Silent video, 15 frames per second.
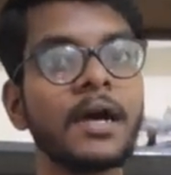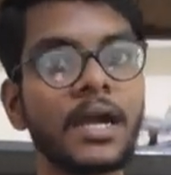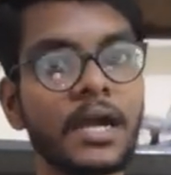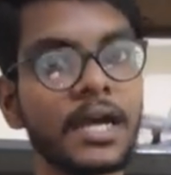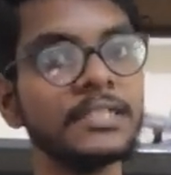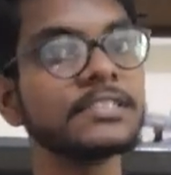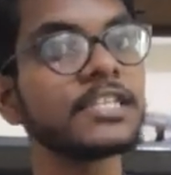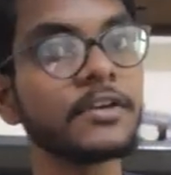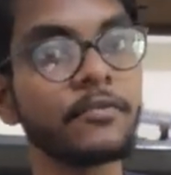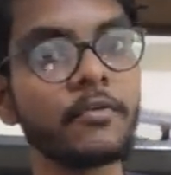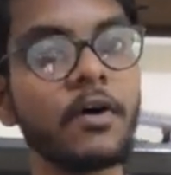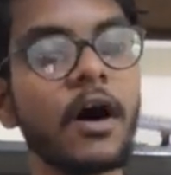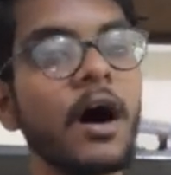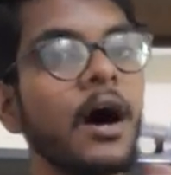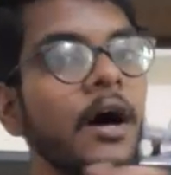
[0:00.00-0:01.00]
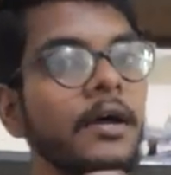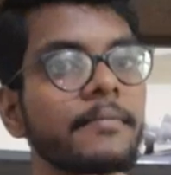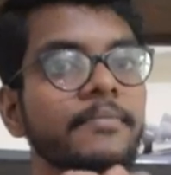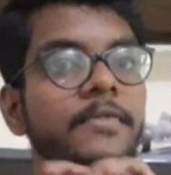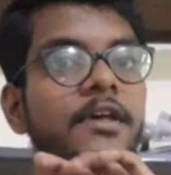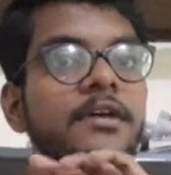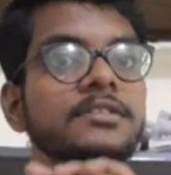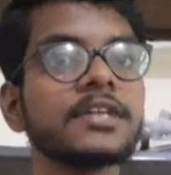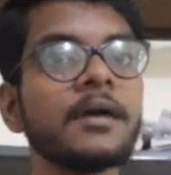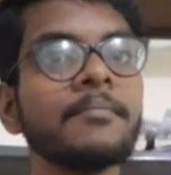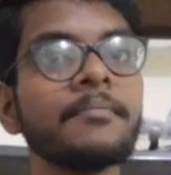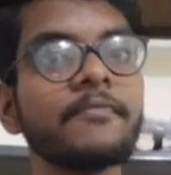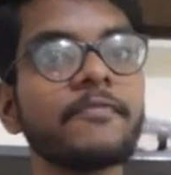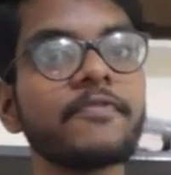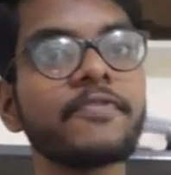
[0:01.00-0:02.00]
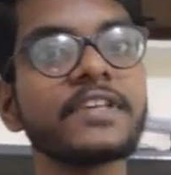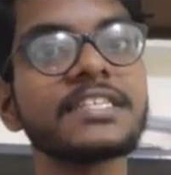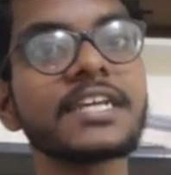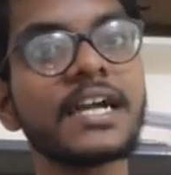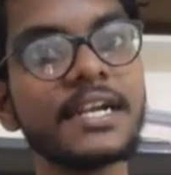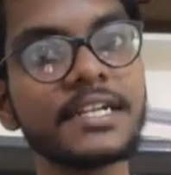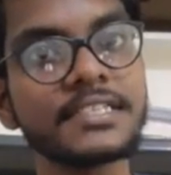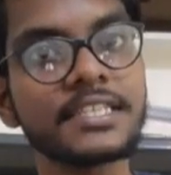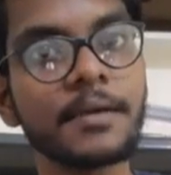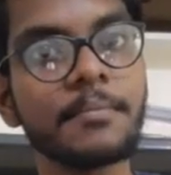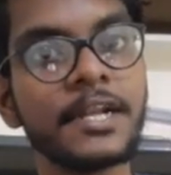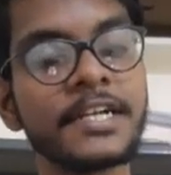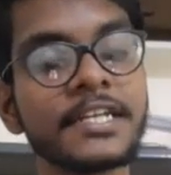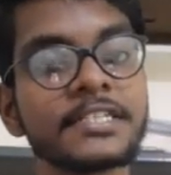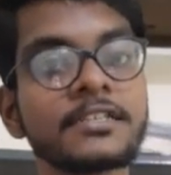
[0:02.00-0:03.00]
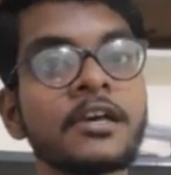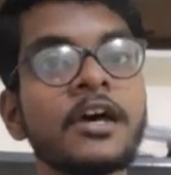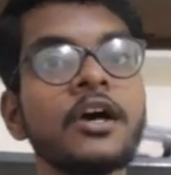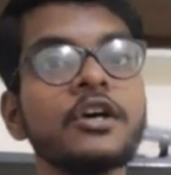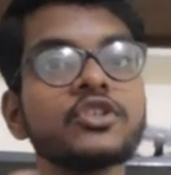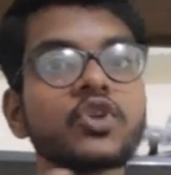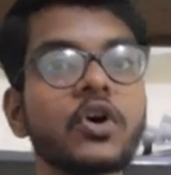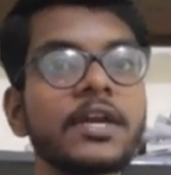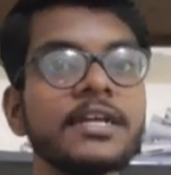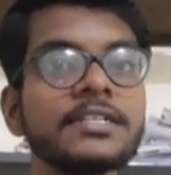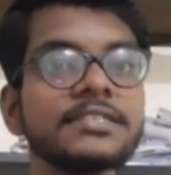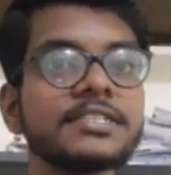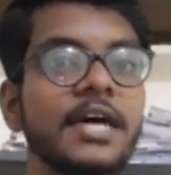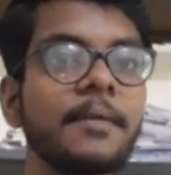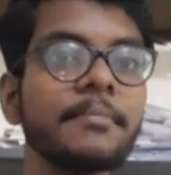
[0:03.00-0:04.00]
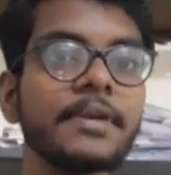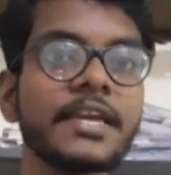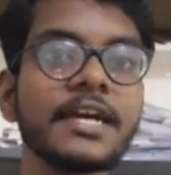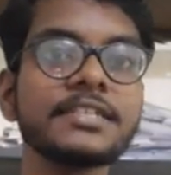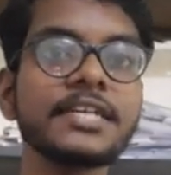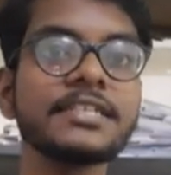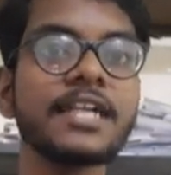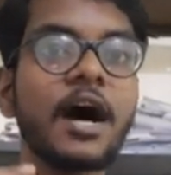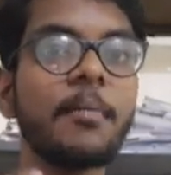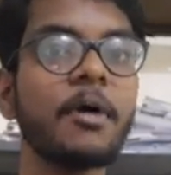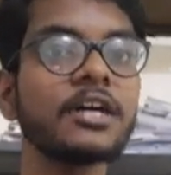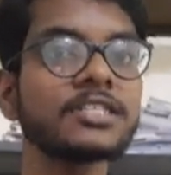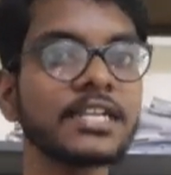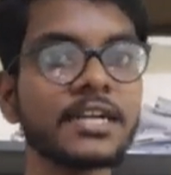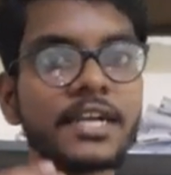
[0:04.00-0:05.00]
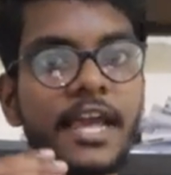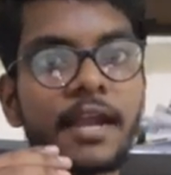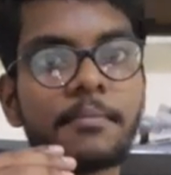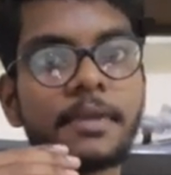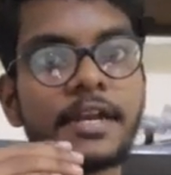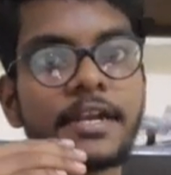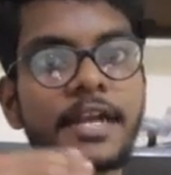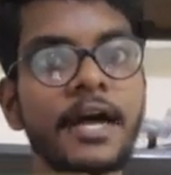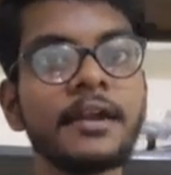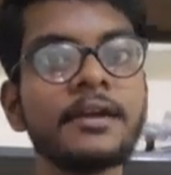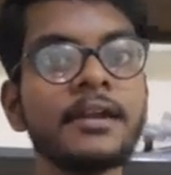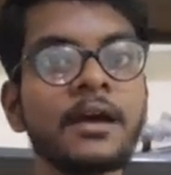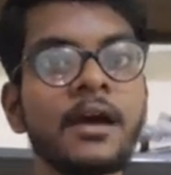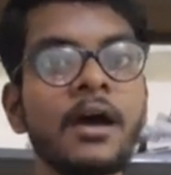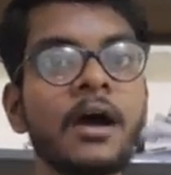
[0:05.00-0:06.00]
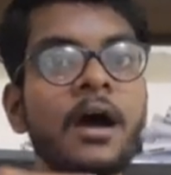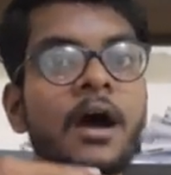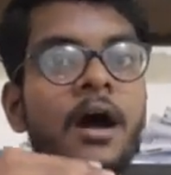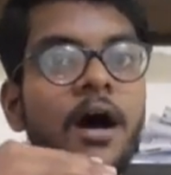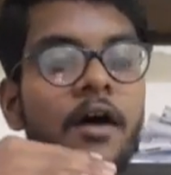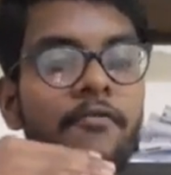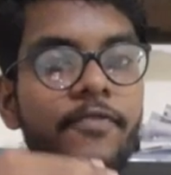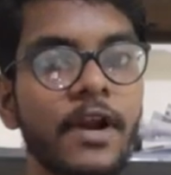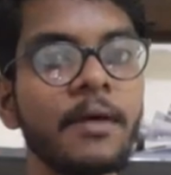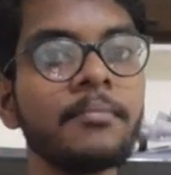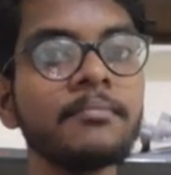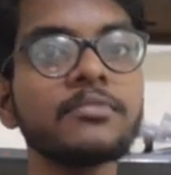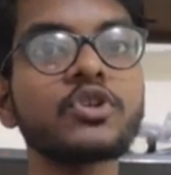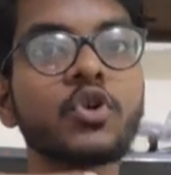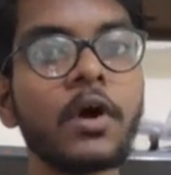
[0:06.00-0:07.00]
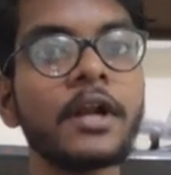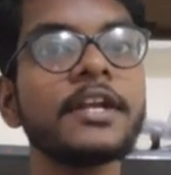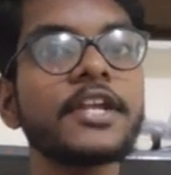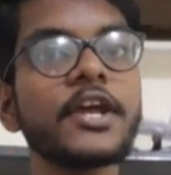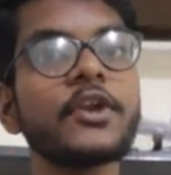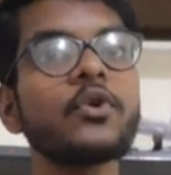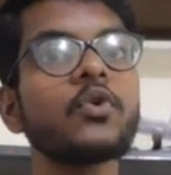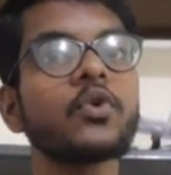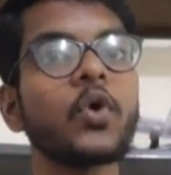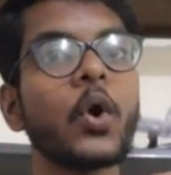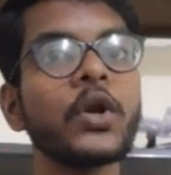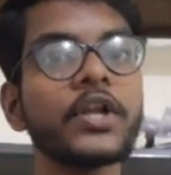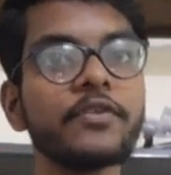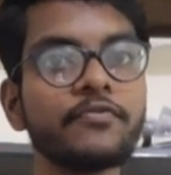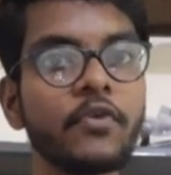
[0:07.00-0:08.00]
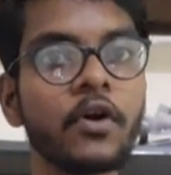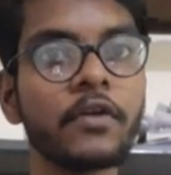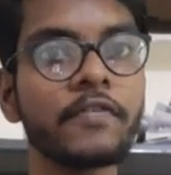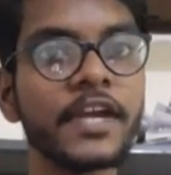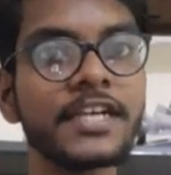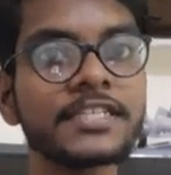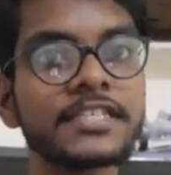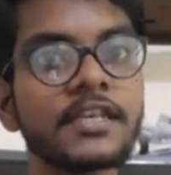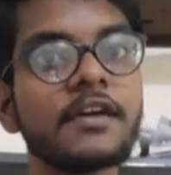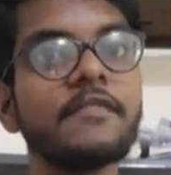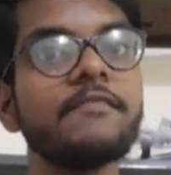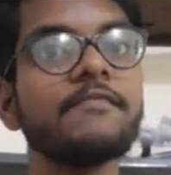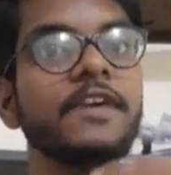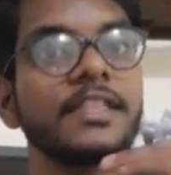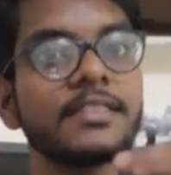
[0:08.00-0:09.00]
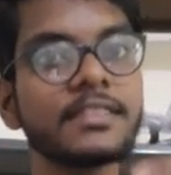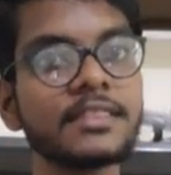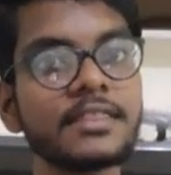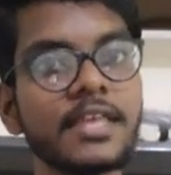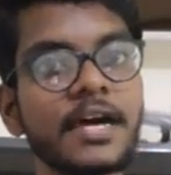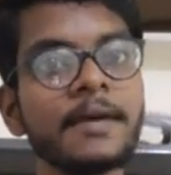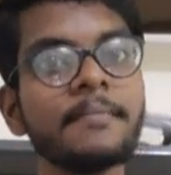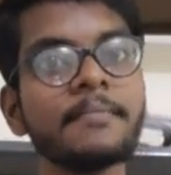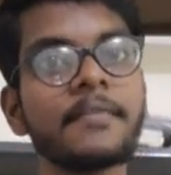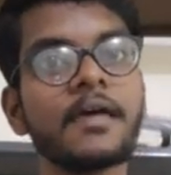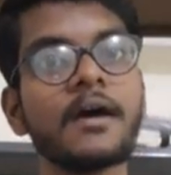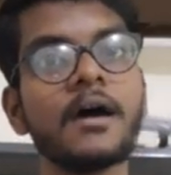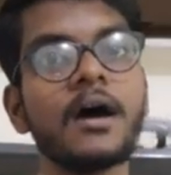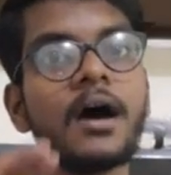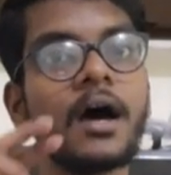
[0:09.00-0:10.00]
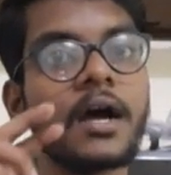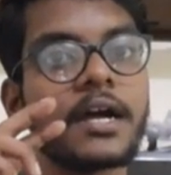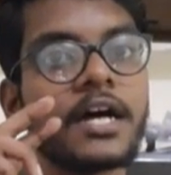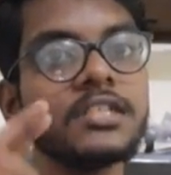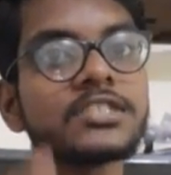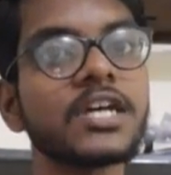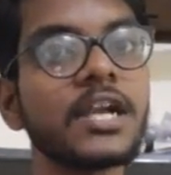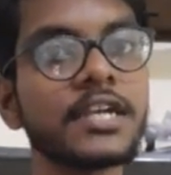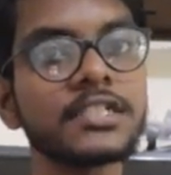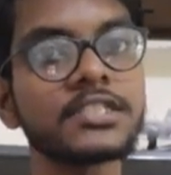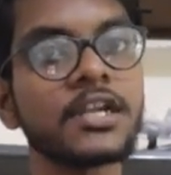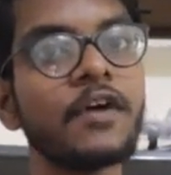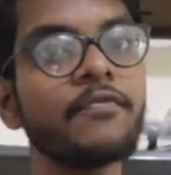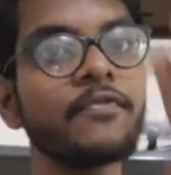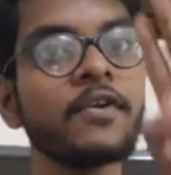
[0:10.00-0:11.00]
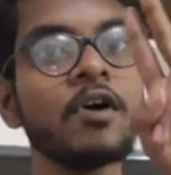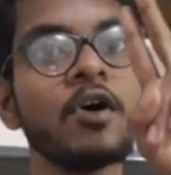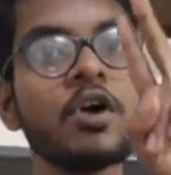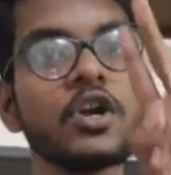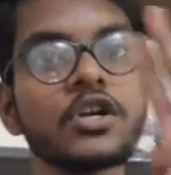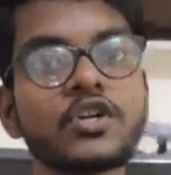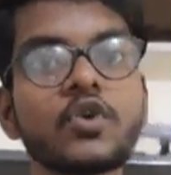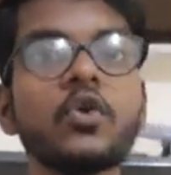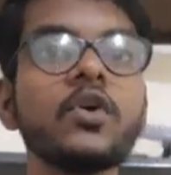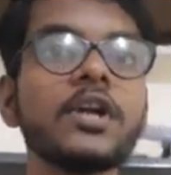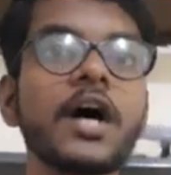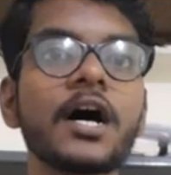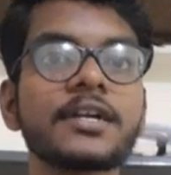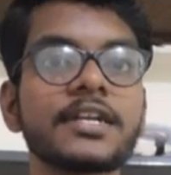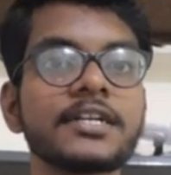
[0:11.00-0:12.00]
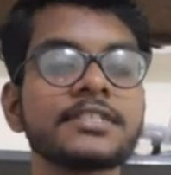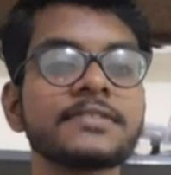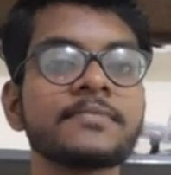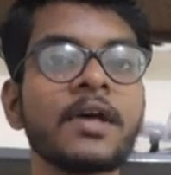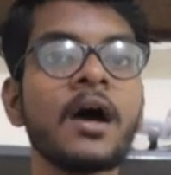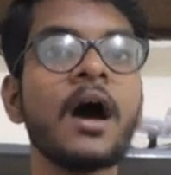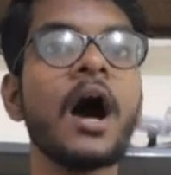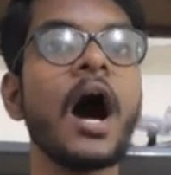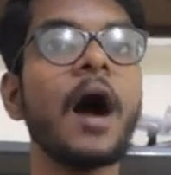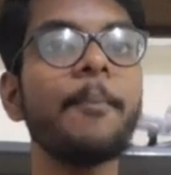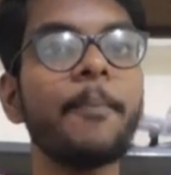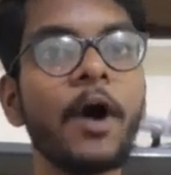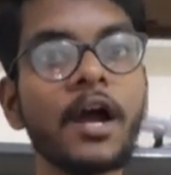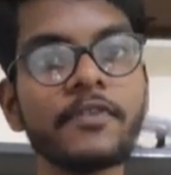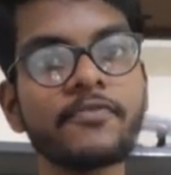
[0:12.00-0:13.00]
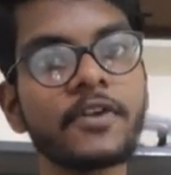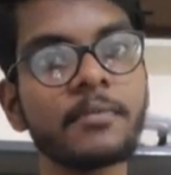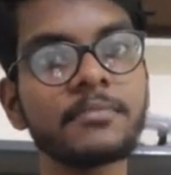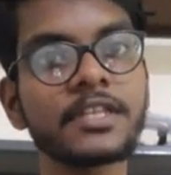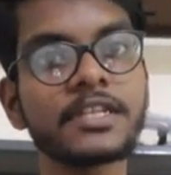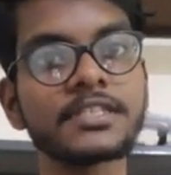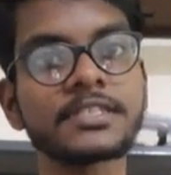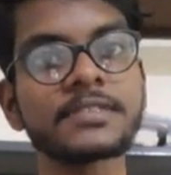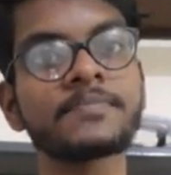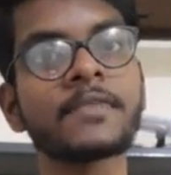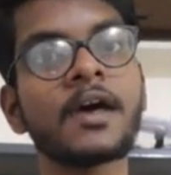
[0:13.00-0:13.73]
conceive or some physical disabilities, so in some cases the abortion can be done from 20 to 24 weeks with the consultation of two doctors. Apart from this,